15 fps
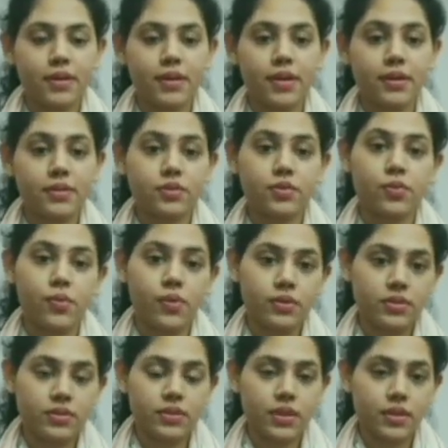being it
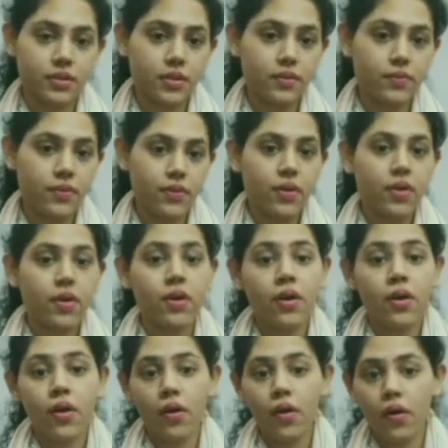quantitative
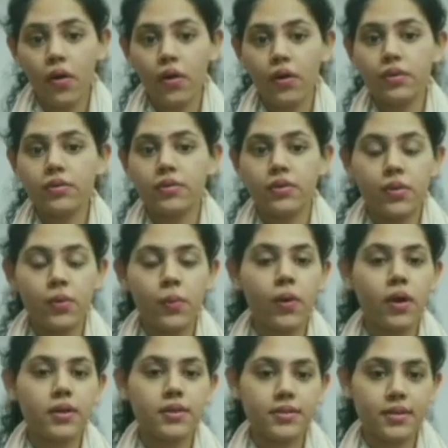or
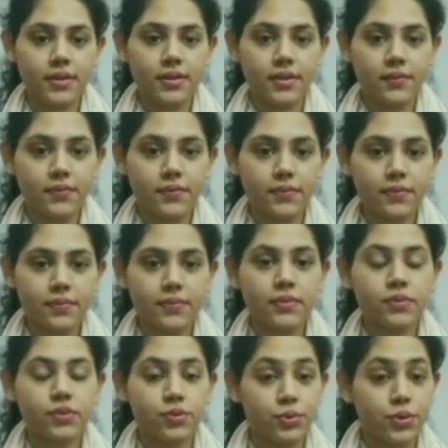qualitative.
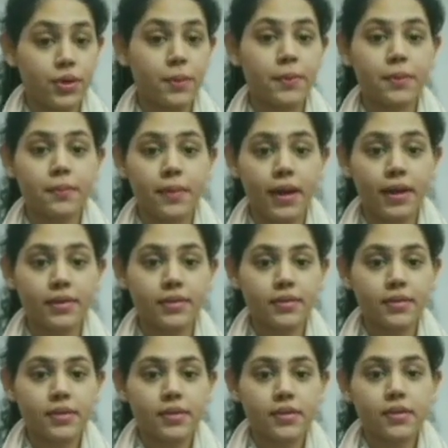Do keep in
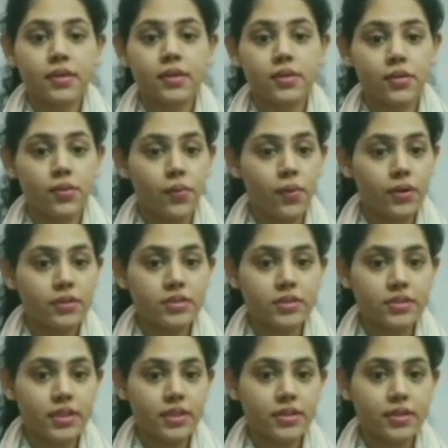mind, the
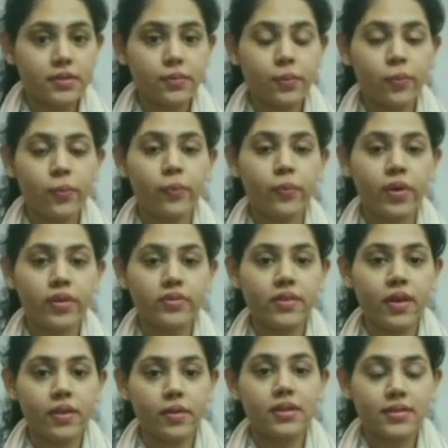quantitative
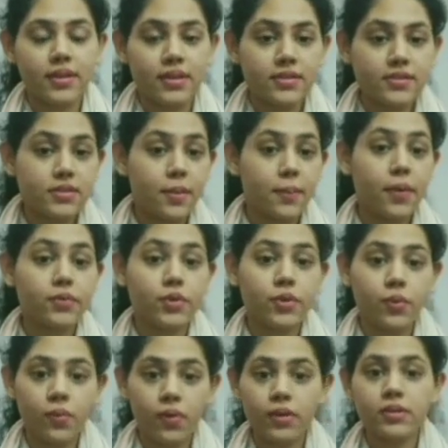ones that tell us
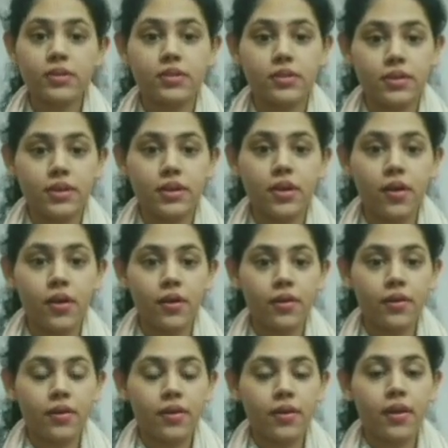about the quantity
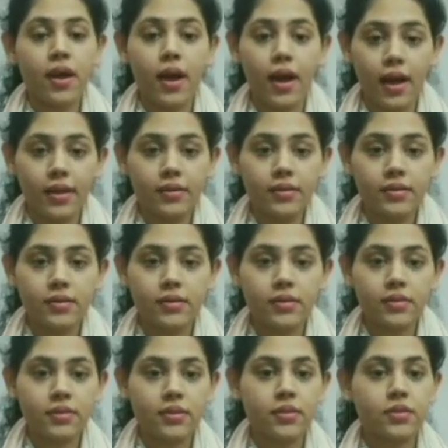and
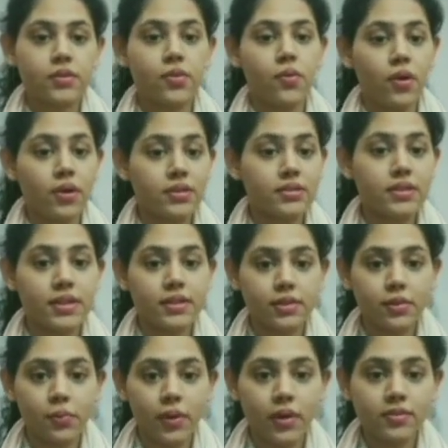the
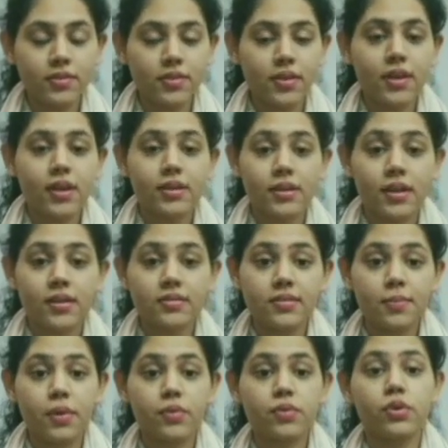qualitative ones
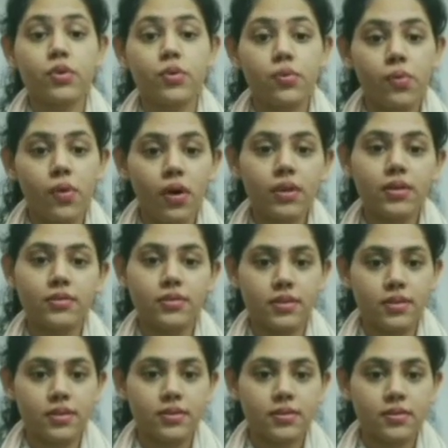tell us about the
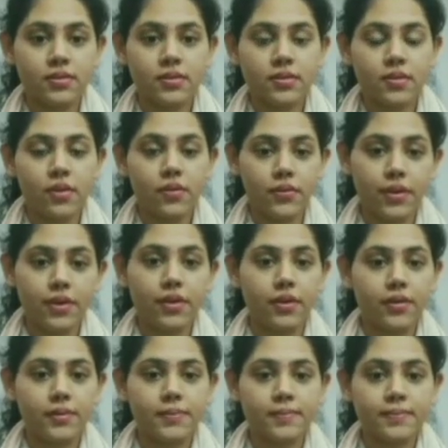quality over
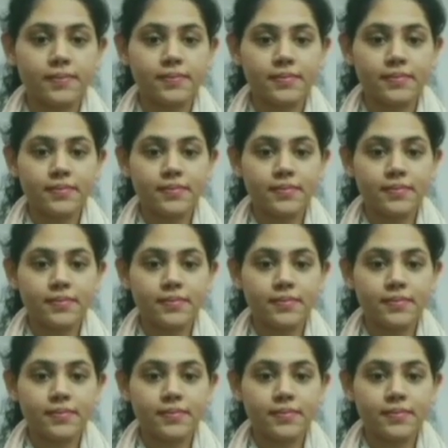here.